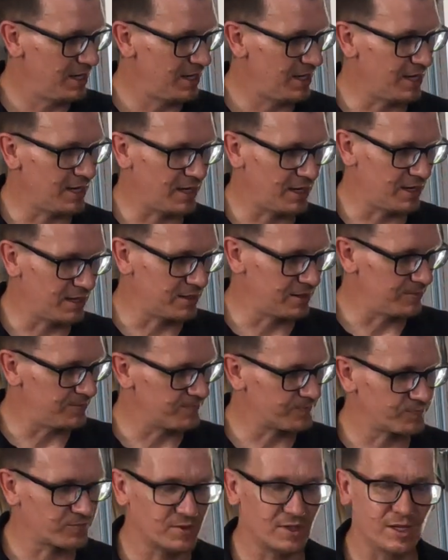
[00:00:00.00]

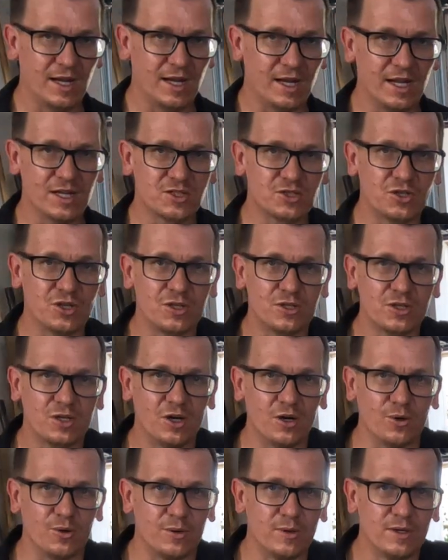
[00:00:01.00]
and it's good to
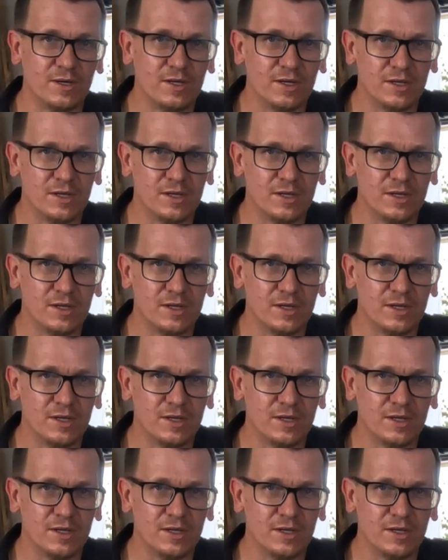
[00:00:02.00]
go.